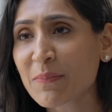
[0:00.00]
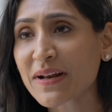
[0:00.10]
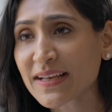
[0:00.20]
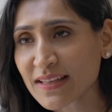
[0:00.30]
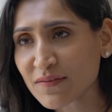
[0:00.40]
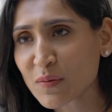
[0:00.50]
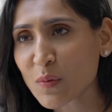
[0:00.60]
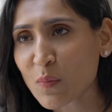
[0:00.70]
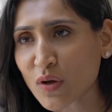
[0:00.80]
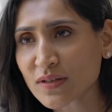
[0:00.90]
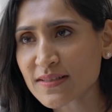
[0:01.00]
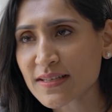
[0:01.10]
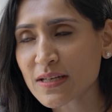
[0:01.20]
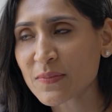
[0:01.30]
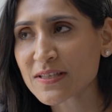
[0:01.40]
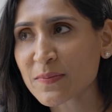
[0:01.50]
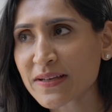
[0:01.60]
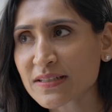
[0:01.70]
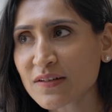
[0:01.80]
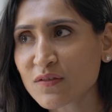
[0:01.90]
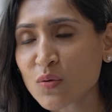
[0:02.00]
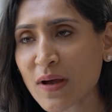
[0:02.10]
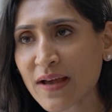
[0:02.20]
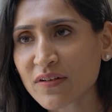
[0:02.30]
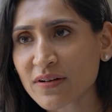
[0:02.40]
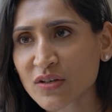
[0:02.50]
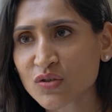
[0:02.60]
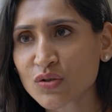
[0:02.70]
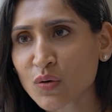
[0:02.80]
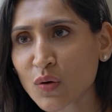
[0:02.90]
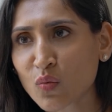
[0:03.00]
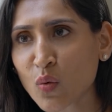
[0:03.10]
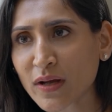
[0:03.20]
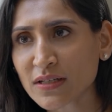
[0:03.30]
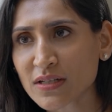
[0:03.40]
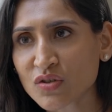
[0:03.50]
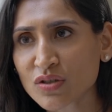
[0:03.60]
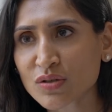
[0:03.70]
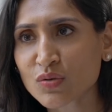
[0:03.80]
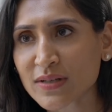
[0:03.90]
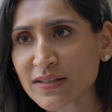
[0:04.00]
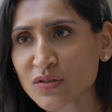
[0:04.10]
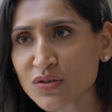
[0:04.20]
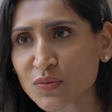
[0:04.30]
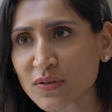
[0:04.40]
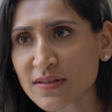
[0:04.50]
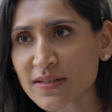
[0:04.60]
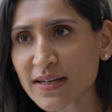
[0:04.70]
But I think from a Montessori perspective, you have a ratio of 1 teacher to 10 students,